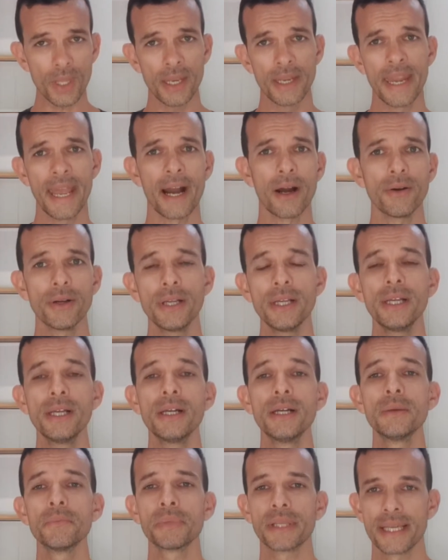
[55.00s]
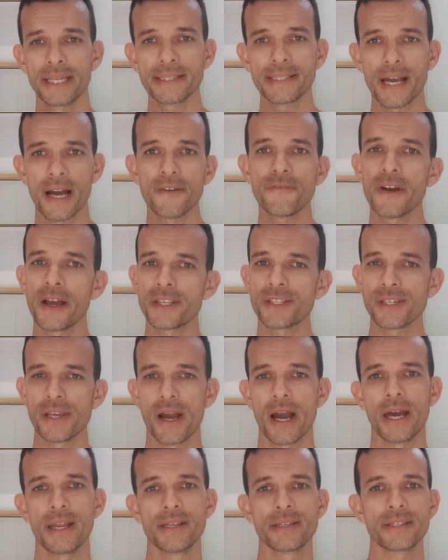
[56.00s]
Now, plantar
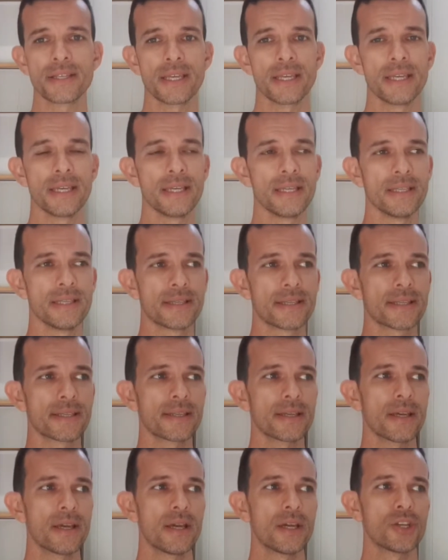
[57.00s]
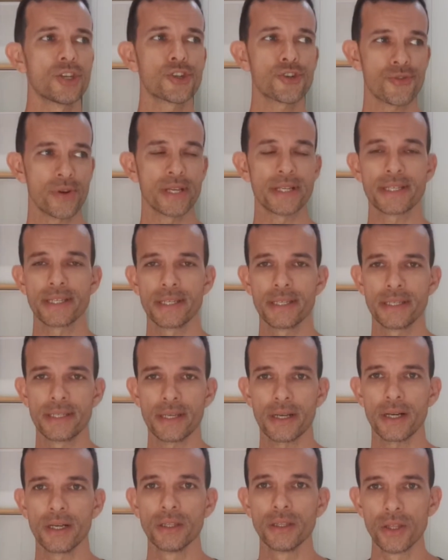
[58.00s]
fasciitis is
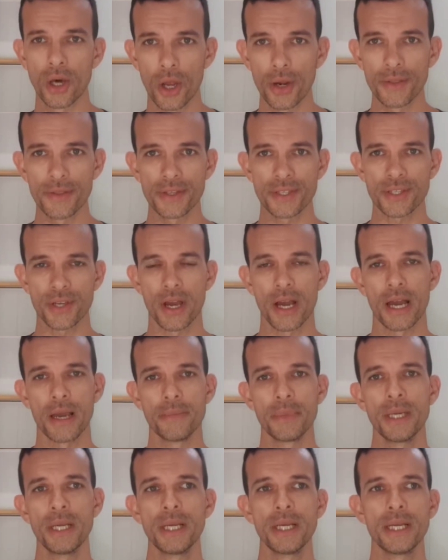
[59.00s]
treated a lot of the time